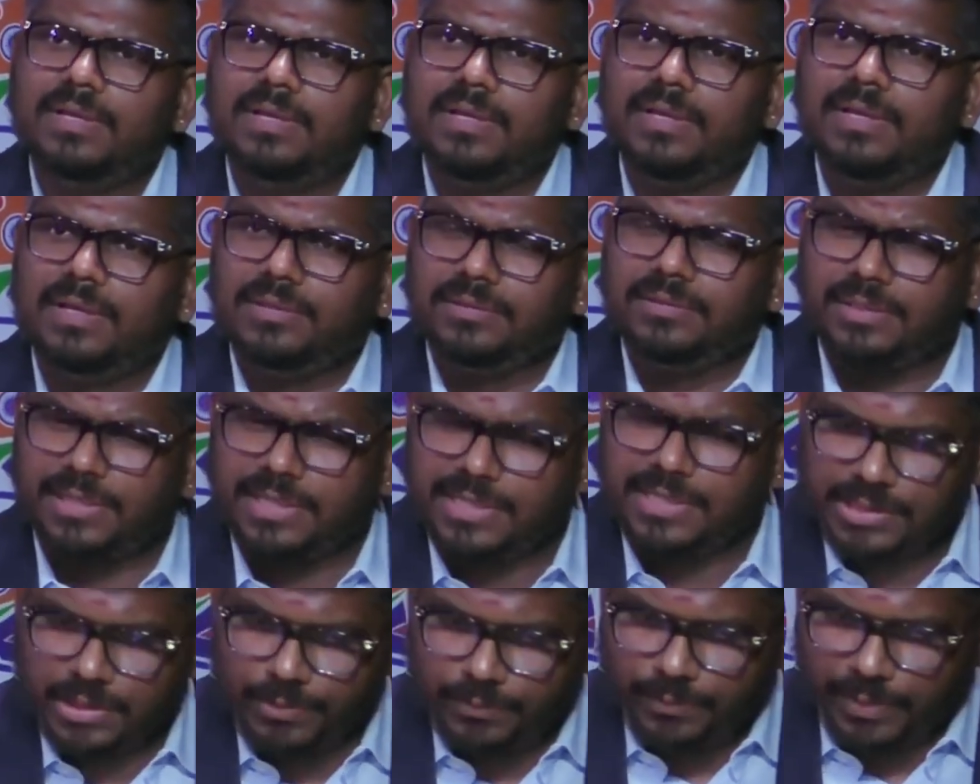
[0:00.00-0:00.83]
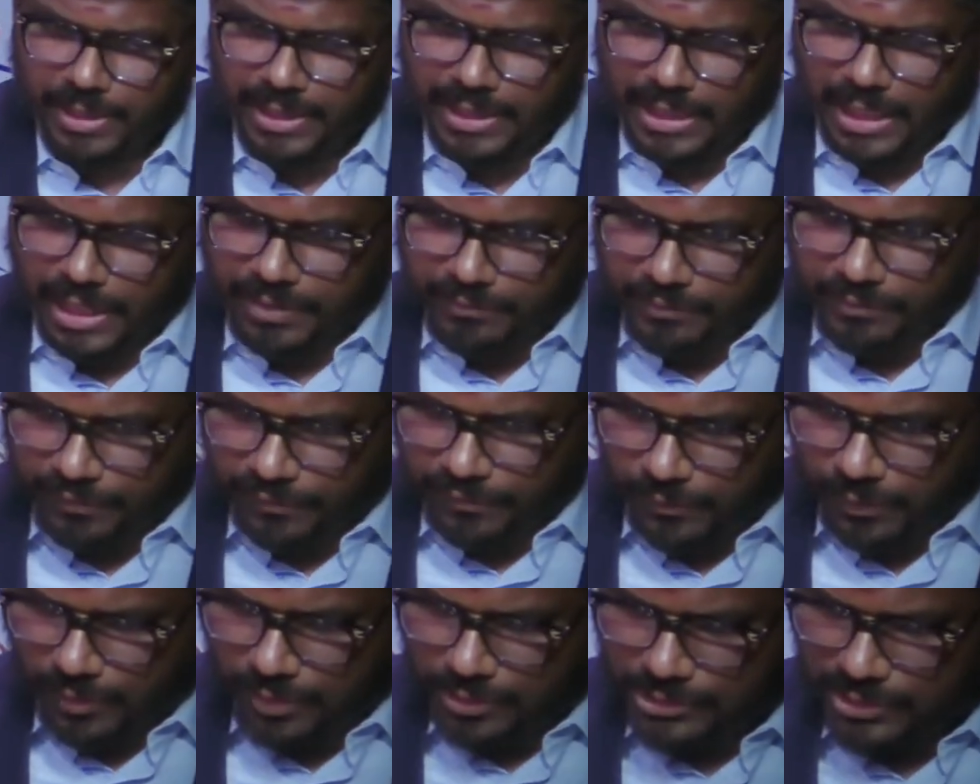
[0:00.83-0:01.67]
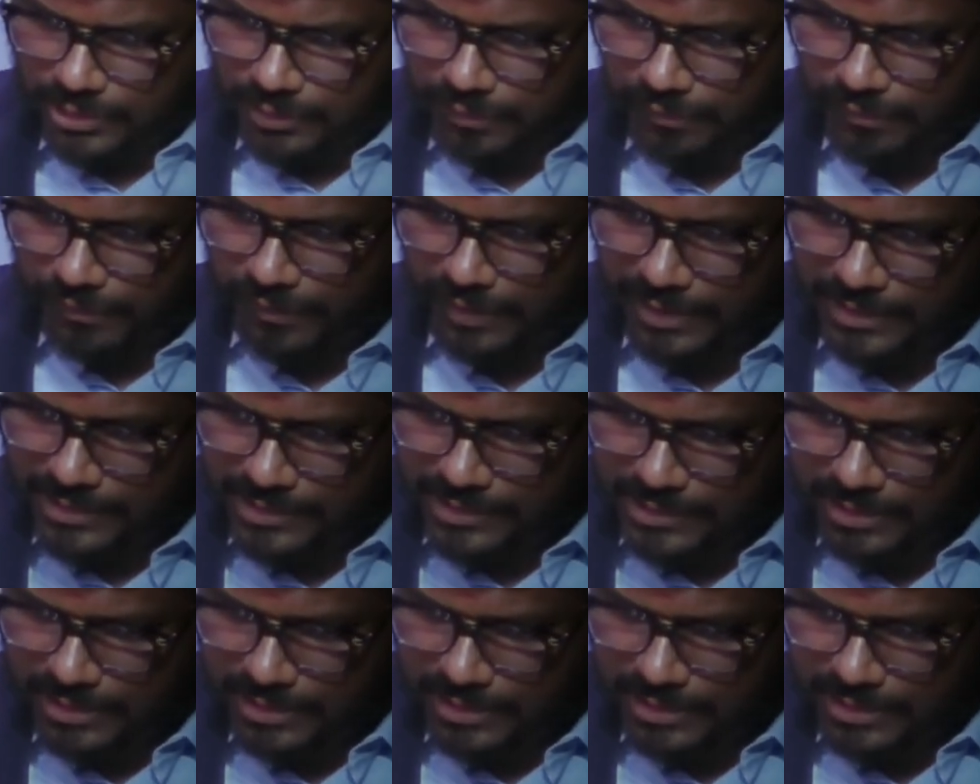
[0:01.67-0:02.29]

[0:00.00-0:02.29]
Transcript: The reason why I would focus on the first